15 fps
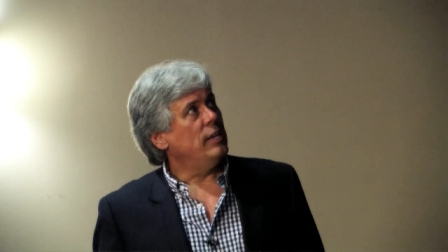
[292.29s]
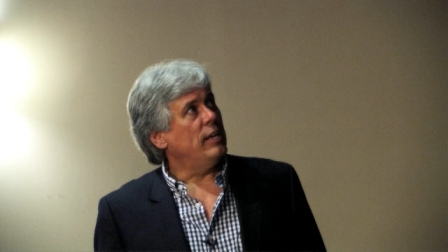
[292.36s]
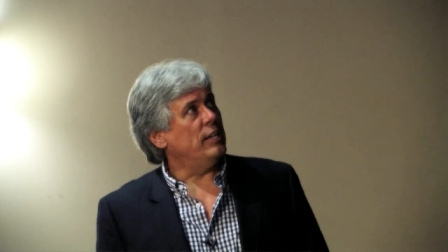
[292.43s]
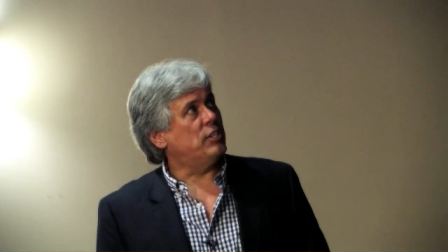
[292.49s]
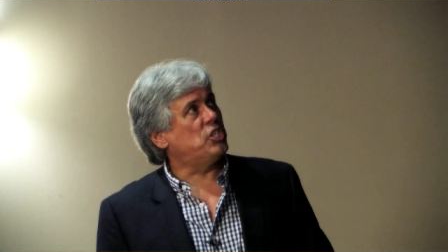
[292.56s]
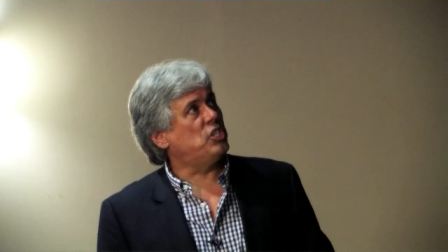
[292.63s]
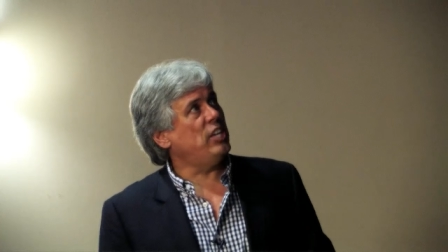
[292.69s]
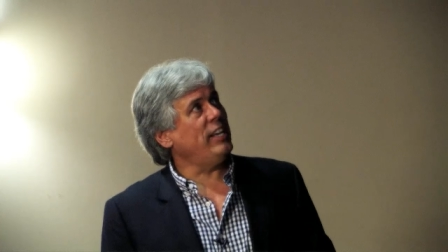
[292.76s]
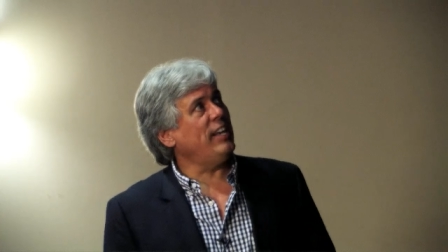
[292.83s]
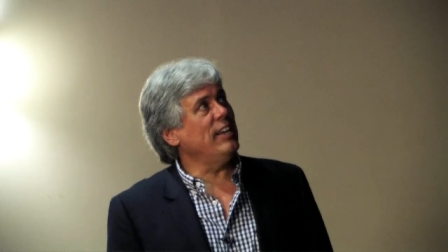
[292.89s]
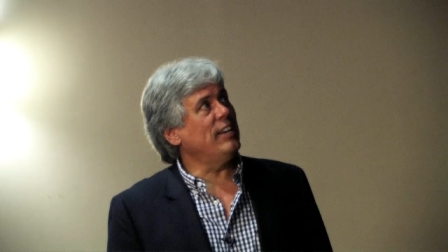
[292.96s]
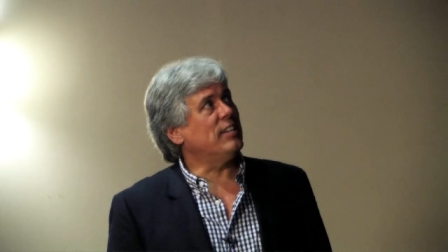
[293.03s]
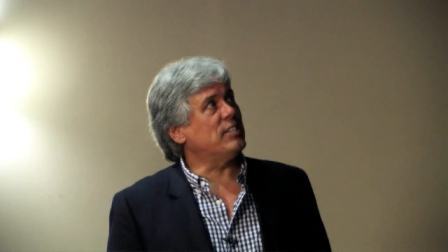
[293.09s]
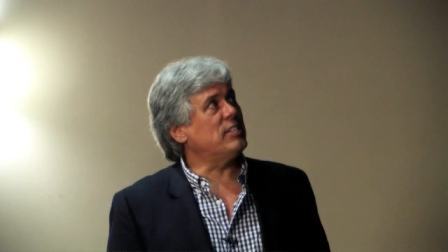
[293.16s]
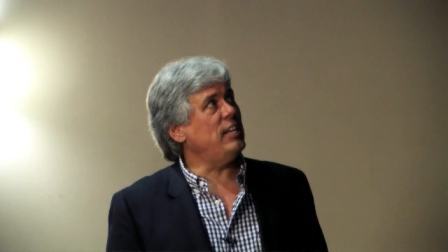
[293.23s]

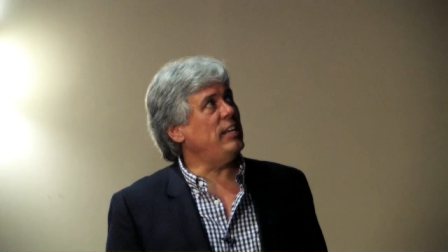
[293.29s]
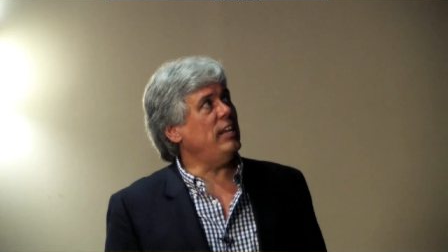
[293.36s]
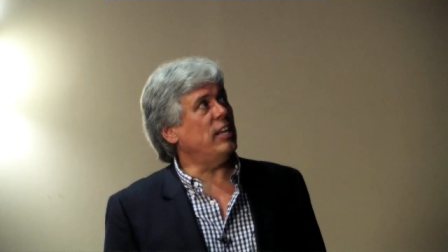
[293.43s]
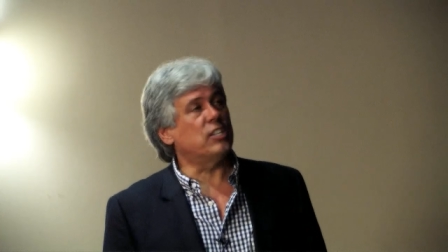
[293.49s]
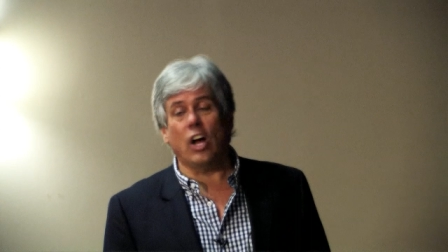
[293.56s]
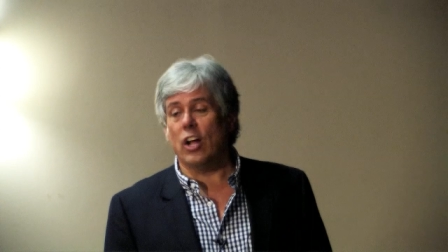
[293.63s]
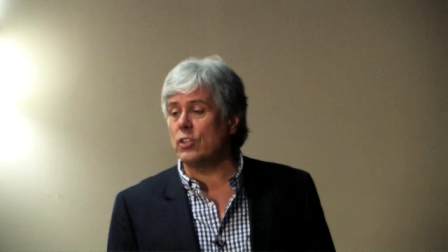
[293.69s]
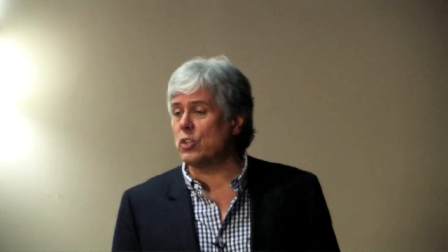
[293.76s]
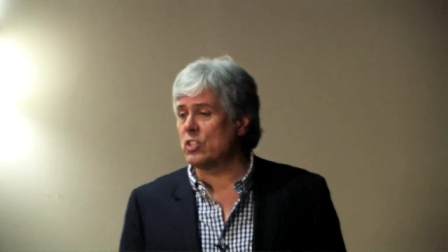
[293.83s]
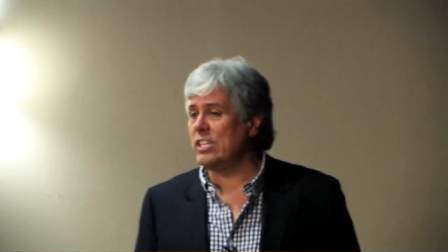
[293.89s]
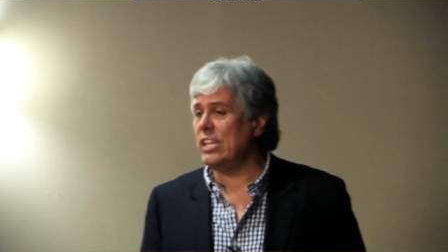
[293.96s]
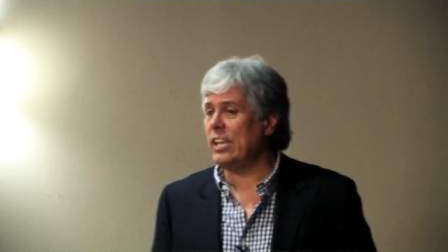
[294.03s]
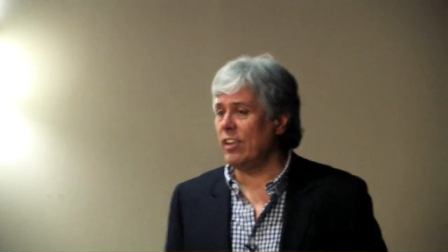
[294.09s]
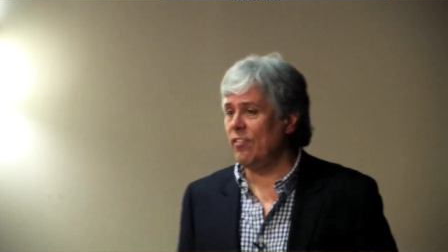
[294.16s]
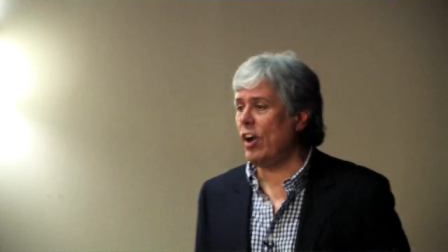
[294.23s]
It's also
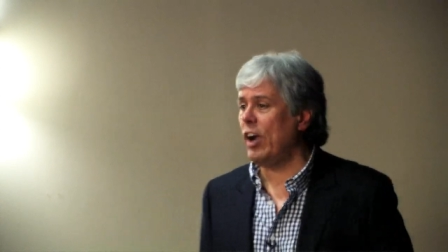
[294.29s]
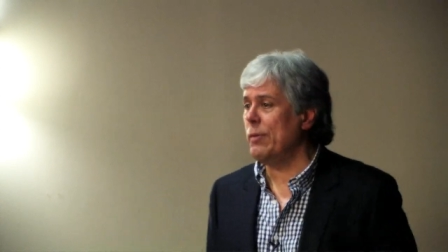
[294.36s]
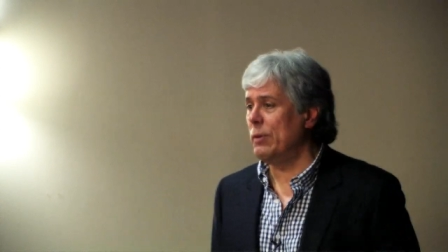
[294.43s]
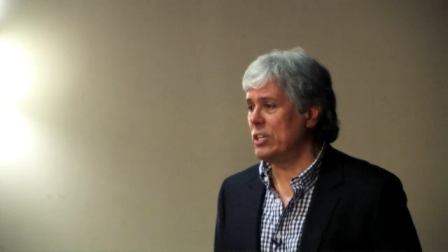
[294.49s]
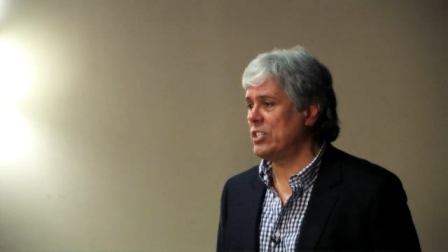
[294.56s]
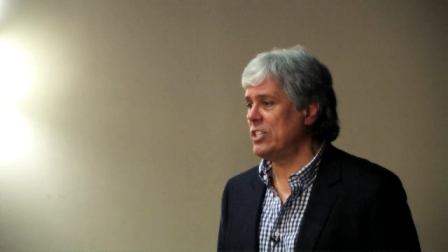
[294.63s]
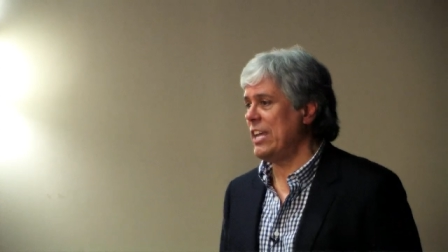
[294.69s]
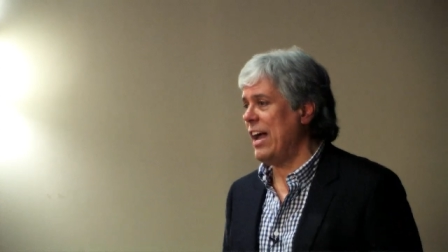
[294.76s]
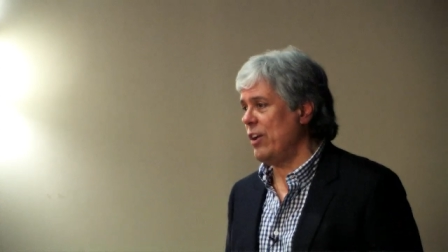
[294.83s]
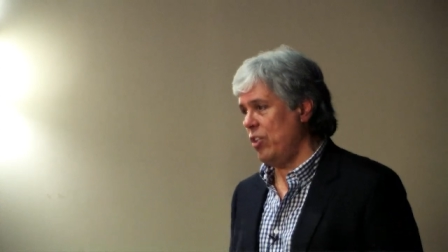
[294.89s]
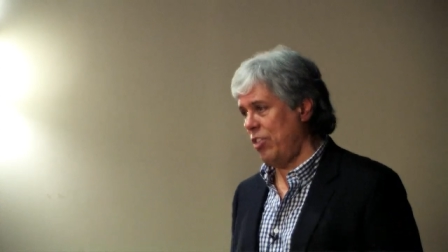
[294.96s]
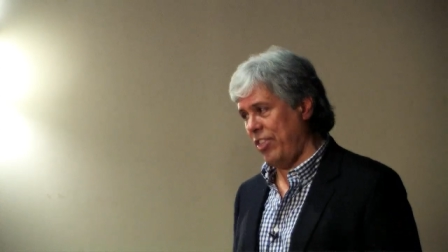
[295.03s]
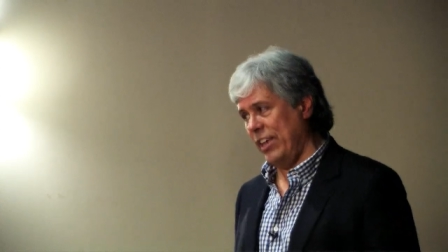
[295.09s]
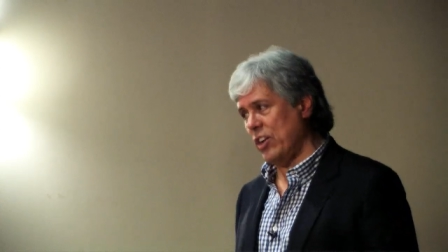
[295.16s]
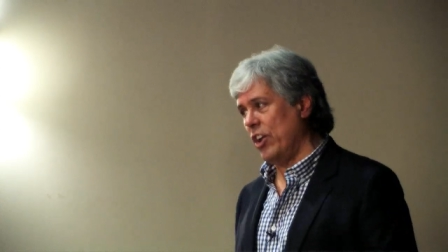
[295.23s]
seeking very much to see how you
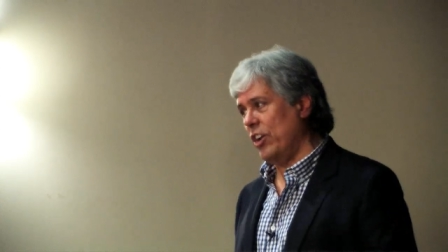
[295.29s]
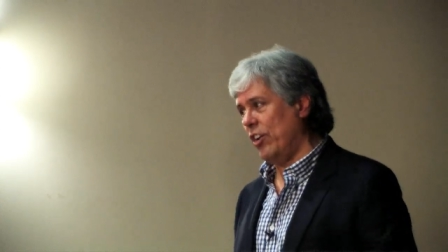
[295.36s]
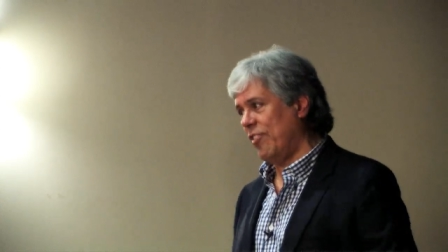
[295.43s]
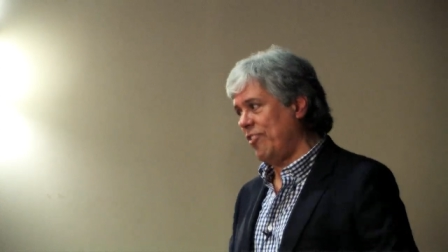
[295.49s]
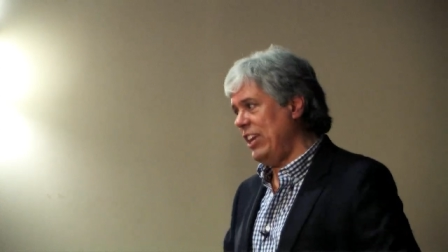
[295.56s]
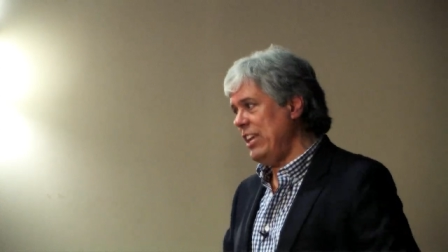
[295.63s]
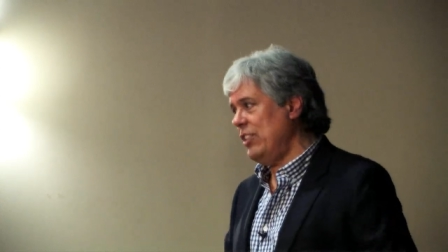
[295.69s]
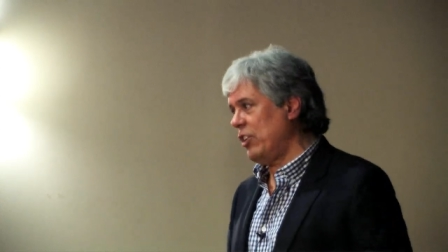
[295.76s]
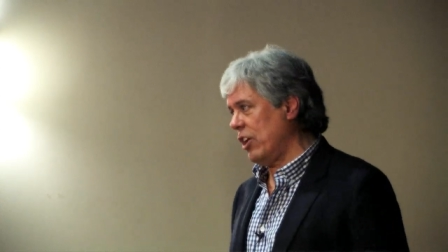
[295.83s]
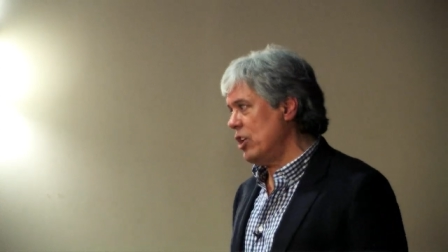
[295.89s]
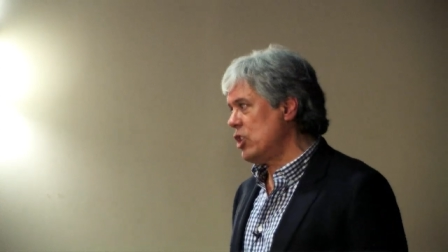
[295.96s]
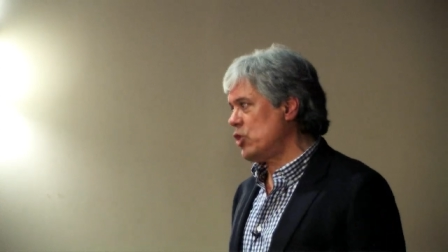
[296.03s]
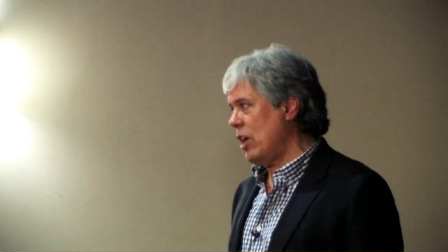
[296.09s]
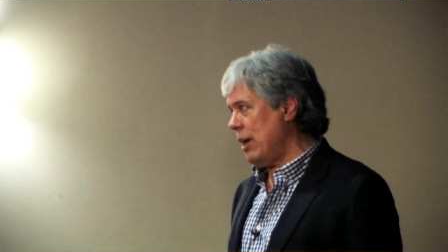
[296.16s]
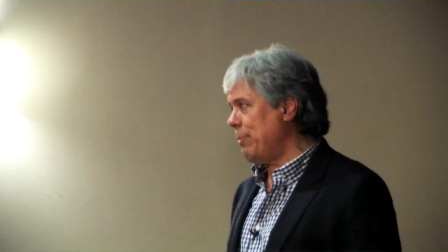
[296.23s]
think on your feet. They're
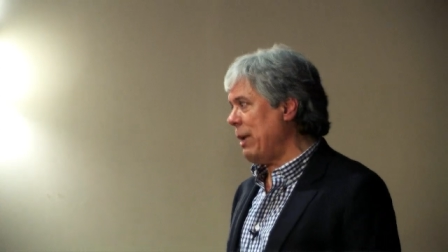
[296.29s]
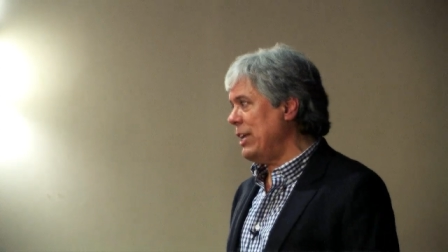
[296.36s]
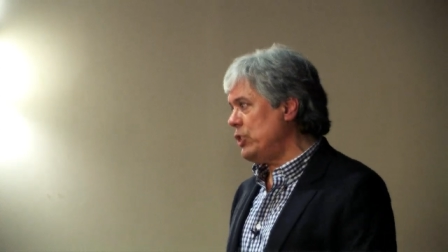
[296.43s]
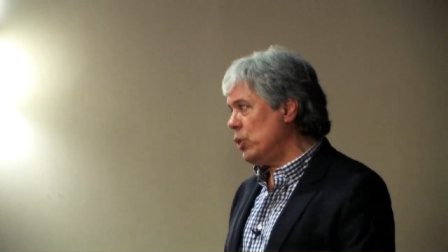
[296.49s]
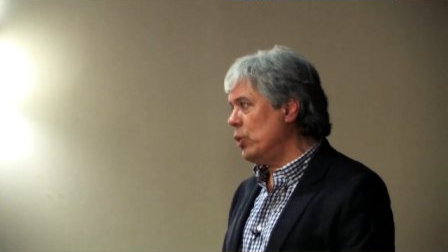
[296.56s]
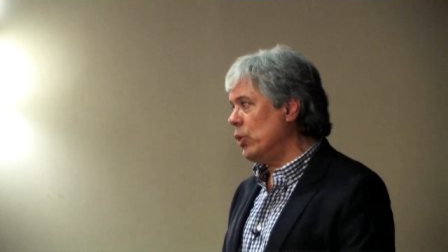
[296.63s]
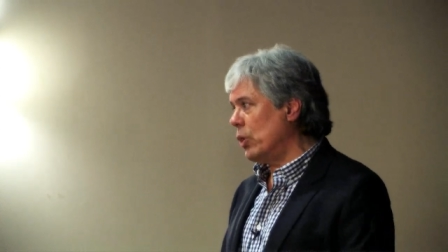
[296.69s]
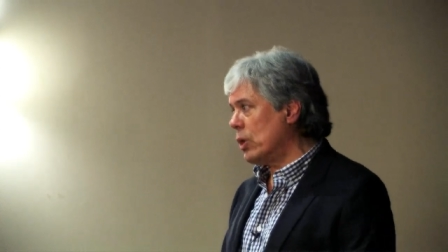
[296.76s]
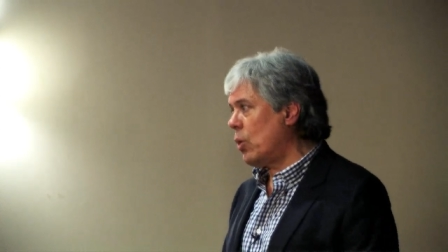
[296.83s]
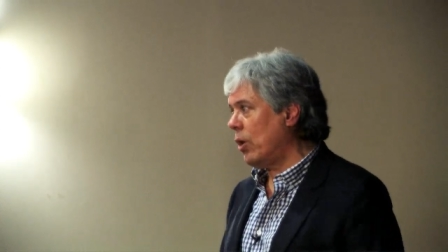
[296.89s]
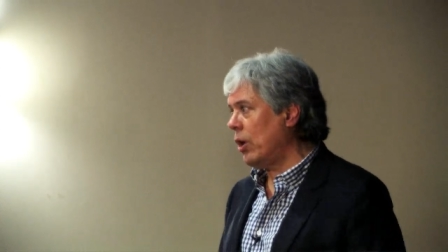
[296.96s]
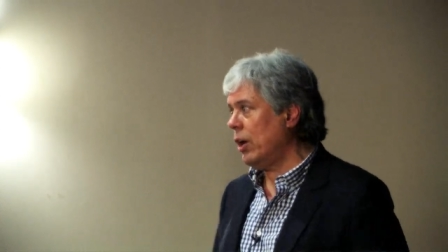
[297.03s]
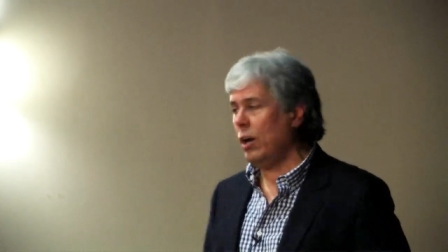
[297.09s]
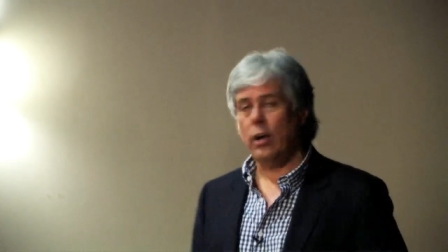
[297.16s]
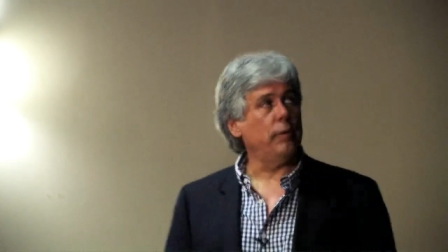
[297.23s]
going to try to paint you into a
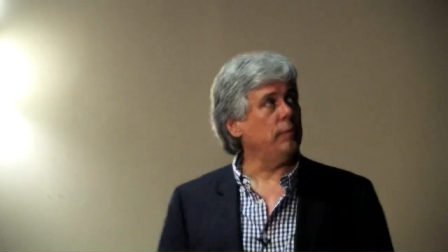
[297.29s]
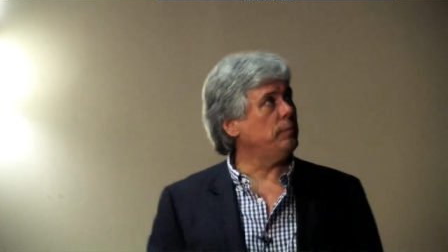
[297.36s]
corner.